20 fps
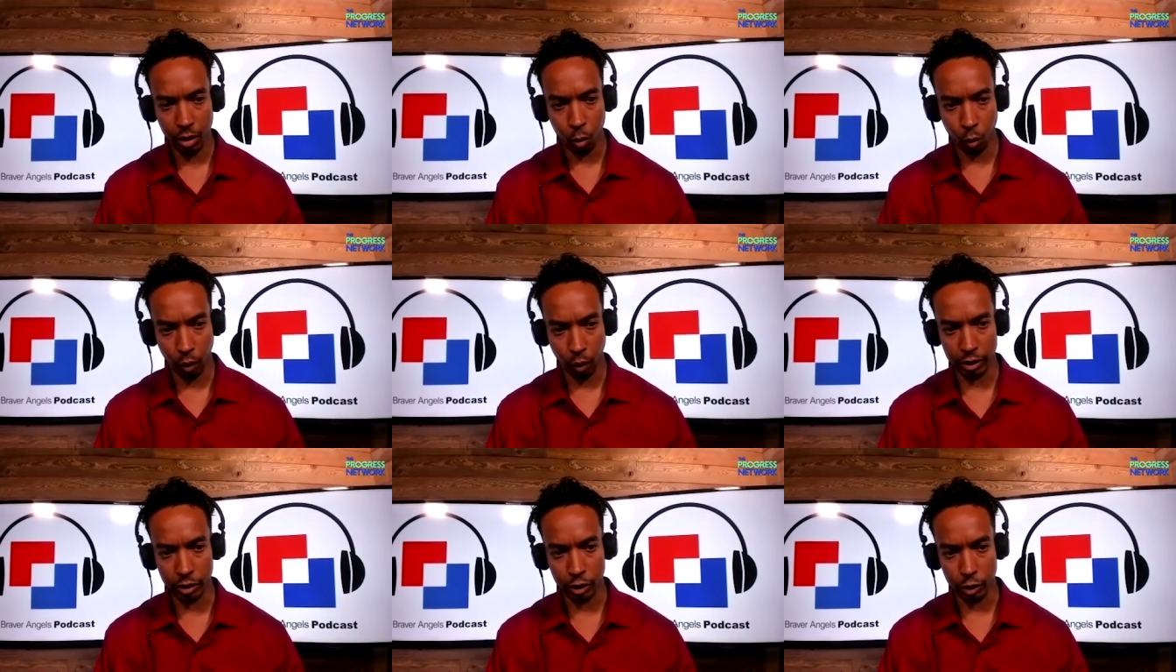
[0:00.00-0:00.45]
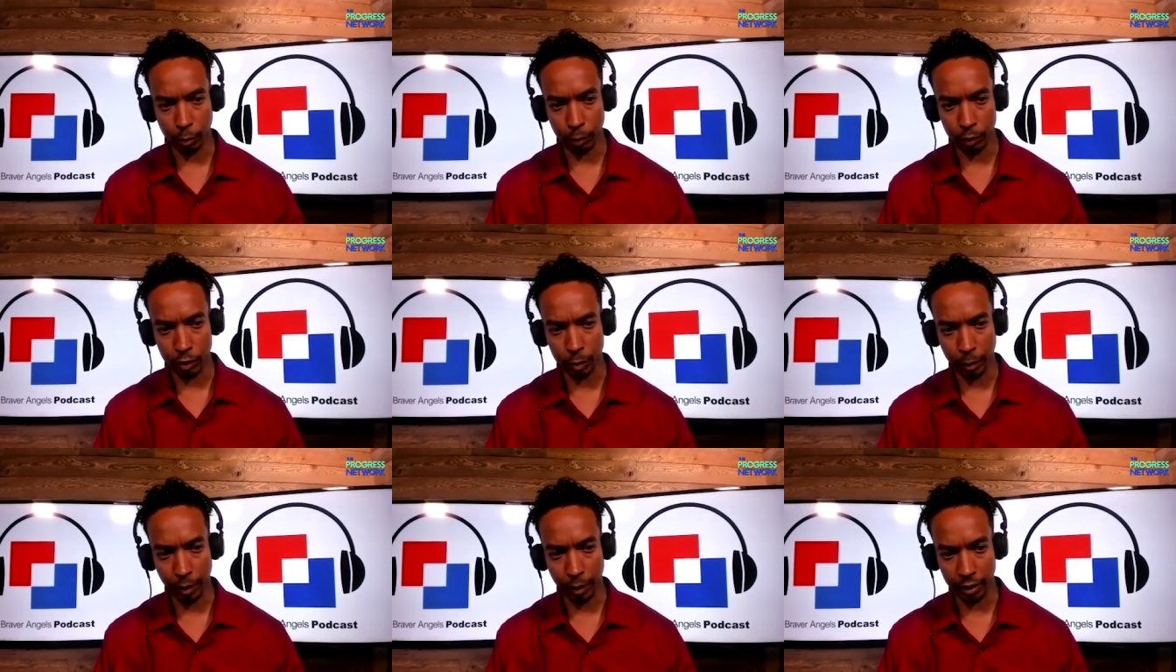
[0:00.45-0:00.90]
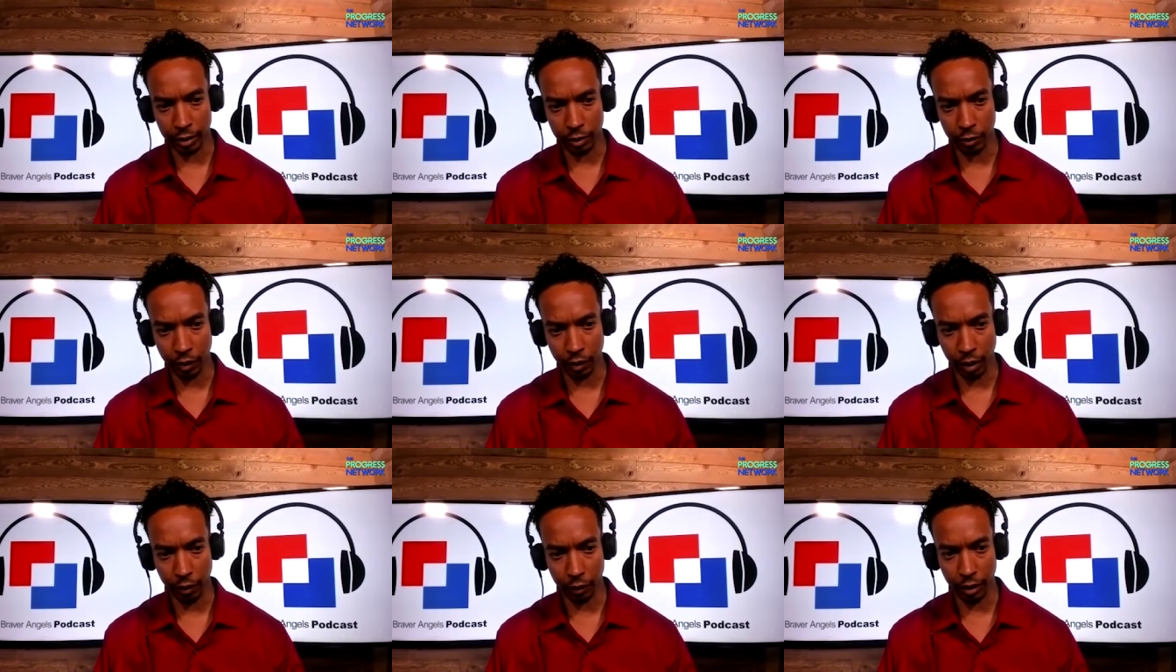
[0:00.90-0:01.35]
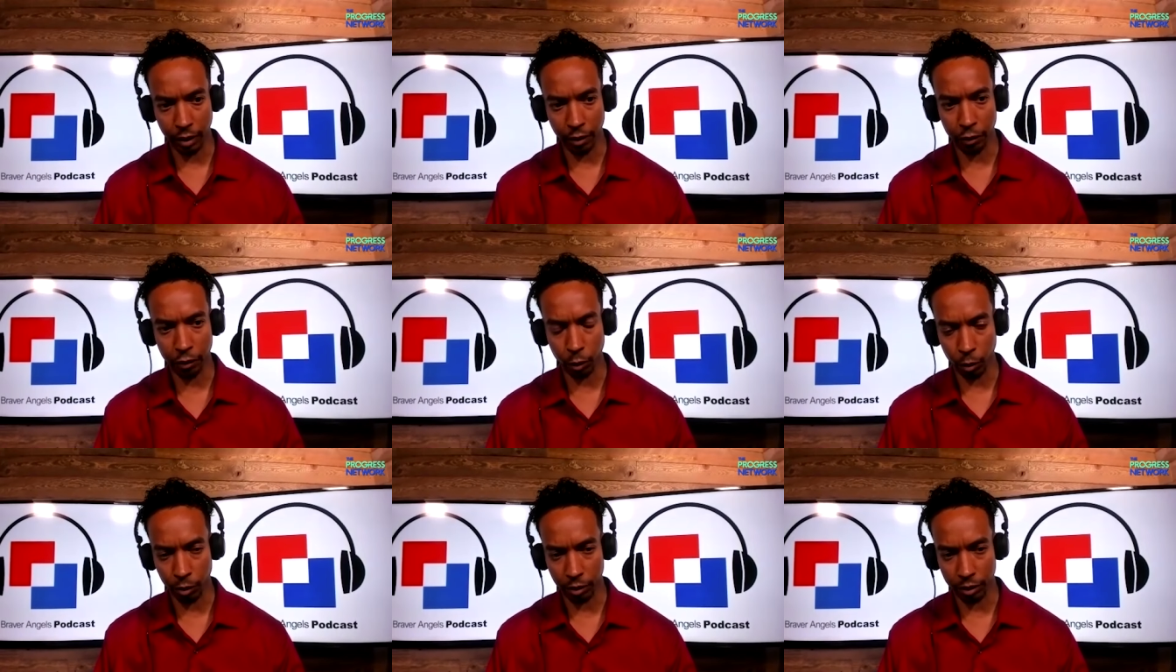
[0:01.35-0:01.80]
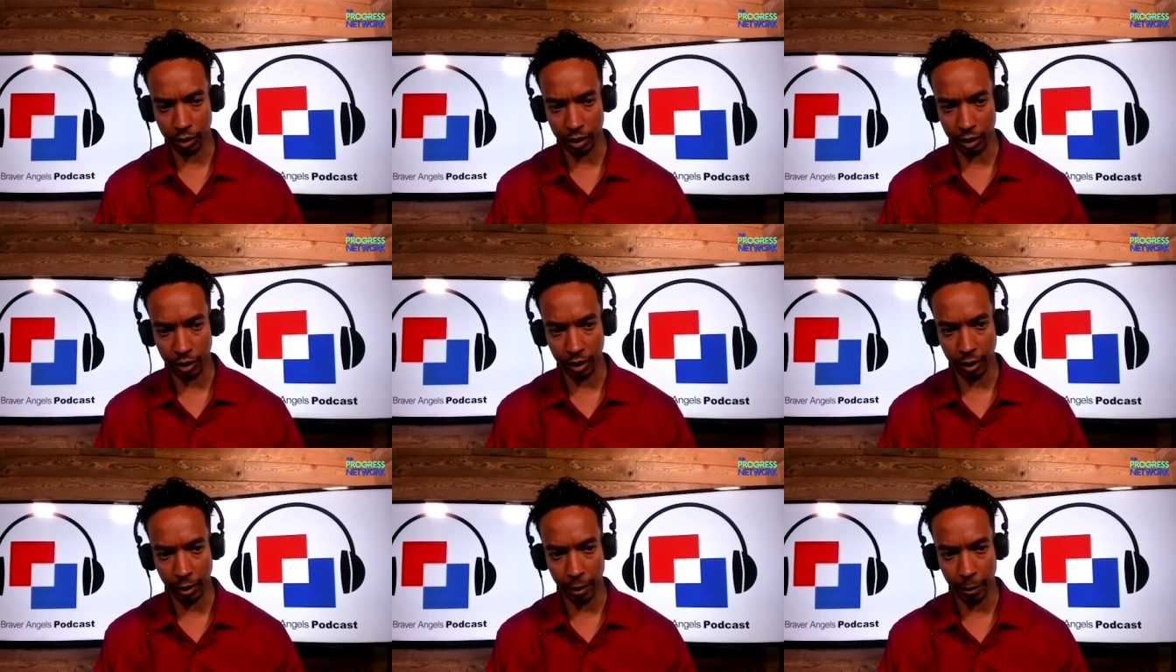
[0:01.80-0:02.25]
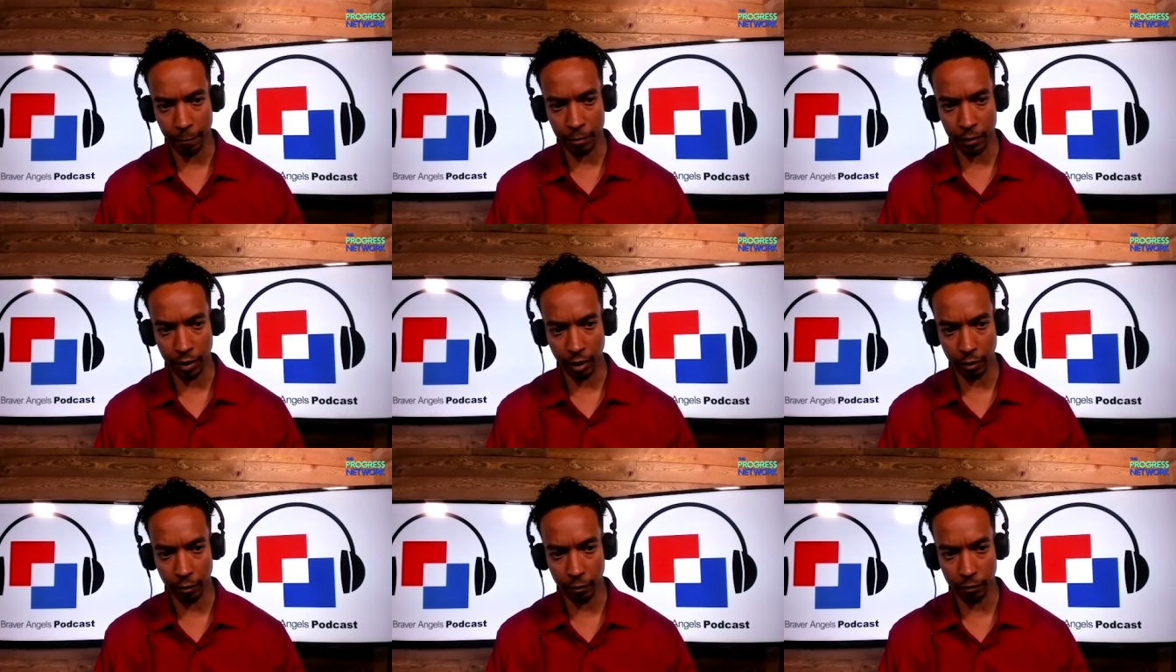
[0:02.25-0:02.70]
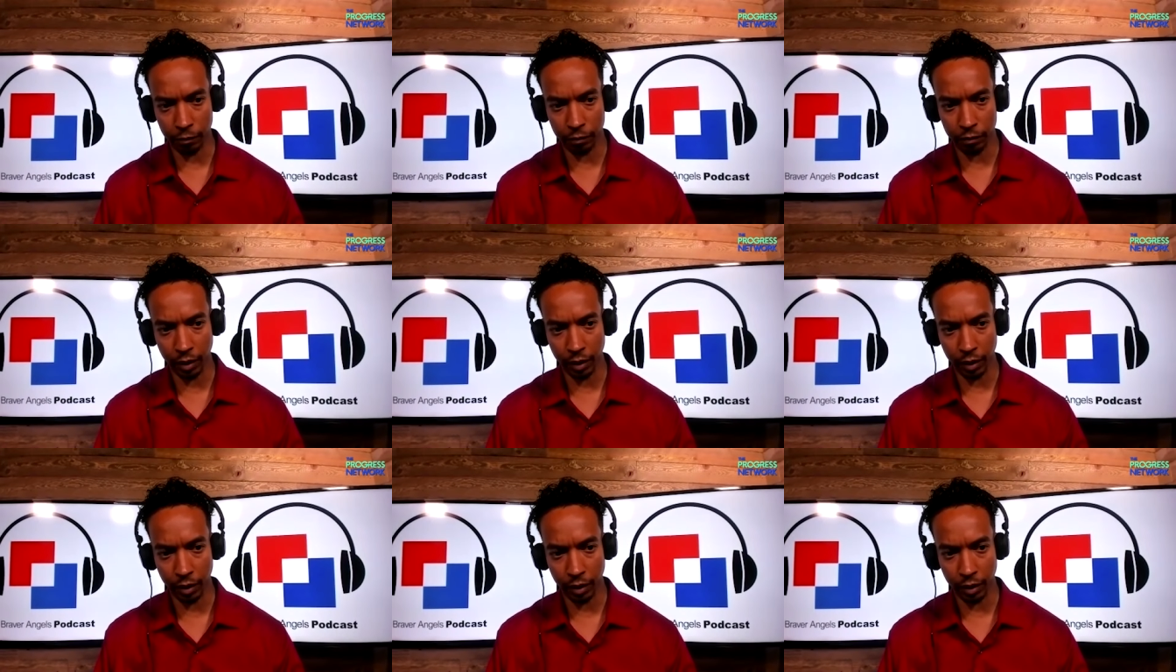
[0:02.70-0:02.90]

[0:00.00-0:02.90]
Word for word: what is your perspective on the authority uh, of,